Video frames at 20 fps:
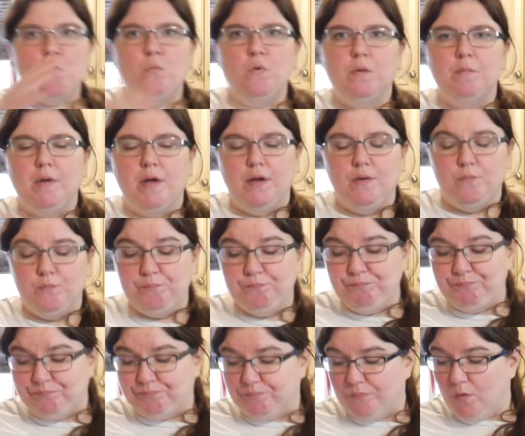When my
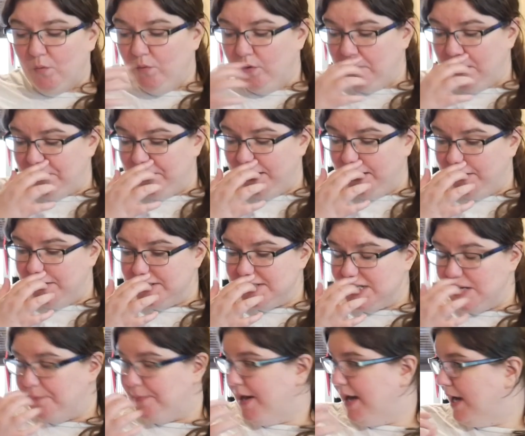when my parents
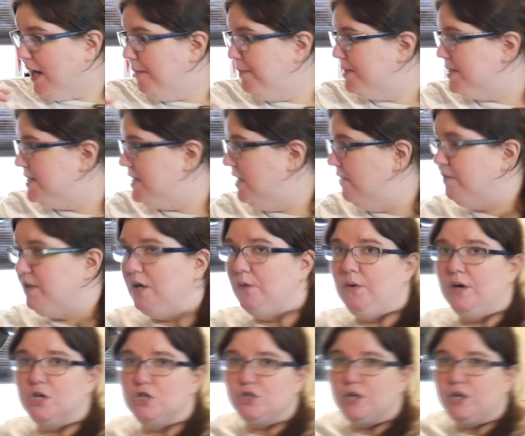get back, I'm gonna see if they wanna